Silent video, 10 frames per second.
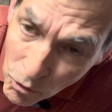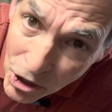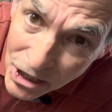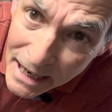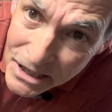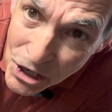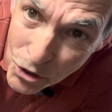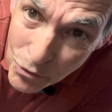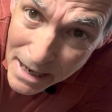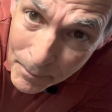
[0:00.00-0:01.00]
work on your
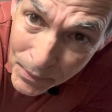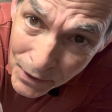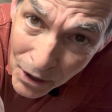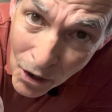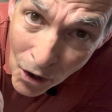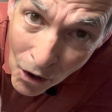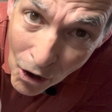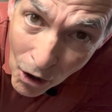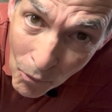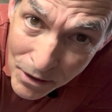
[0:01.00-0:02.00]
grip
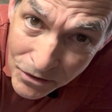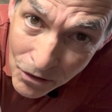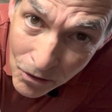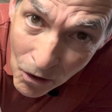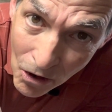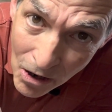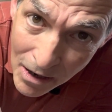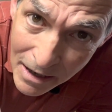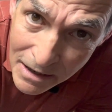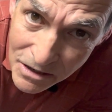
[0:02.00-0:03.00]
all winter long.